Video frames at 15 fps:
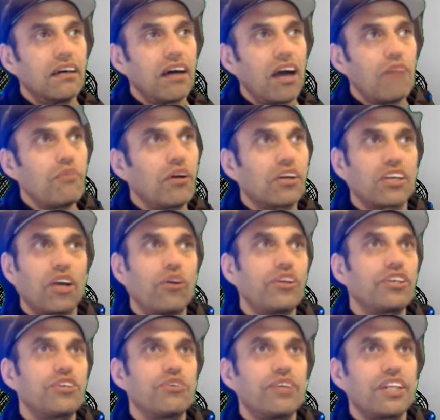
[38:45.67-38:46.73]
I'm not going
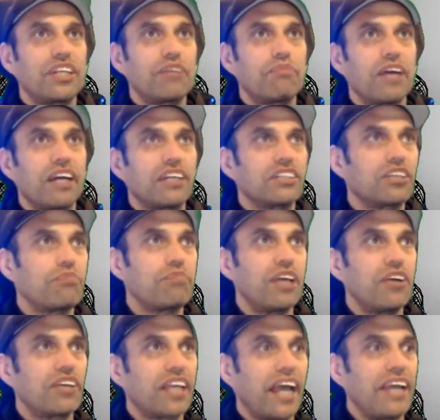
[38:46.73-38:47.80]
to do anything about it, so be
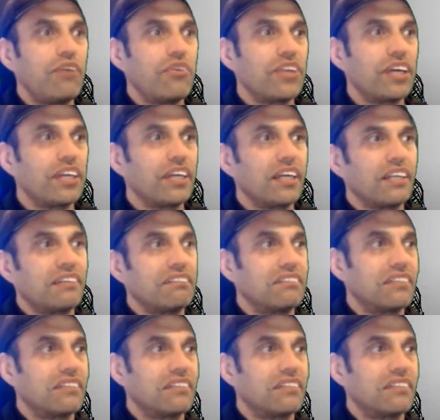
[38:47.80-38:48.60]
okay with it.